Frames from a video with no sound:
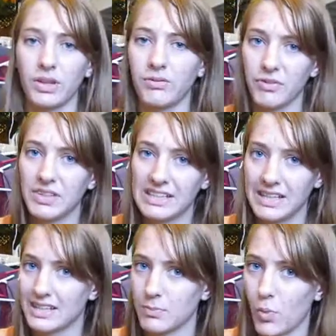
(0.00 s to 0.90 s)
50
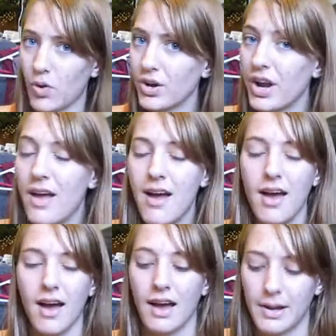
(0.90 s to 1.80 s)
cents more.
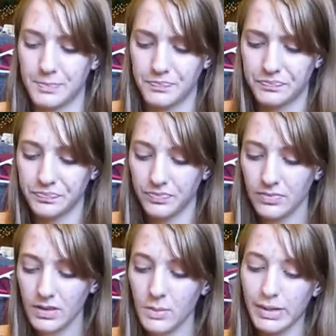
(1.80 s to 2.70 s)
Um,
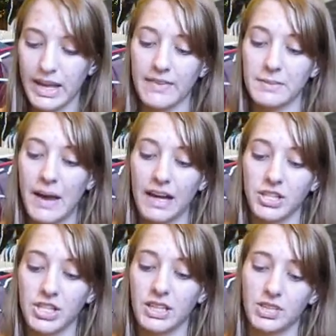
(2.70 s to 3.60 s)
but yeah, this
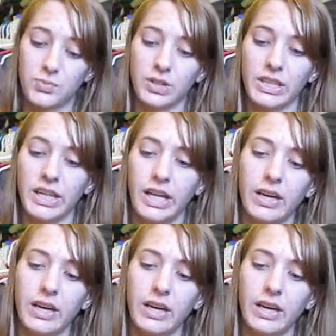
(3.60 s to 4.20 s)
packaging is really